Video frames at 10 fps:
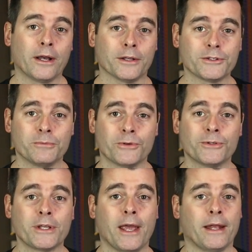
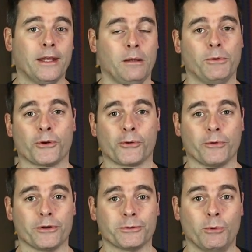customers and keep your
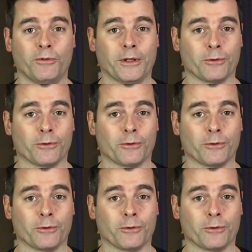careers moving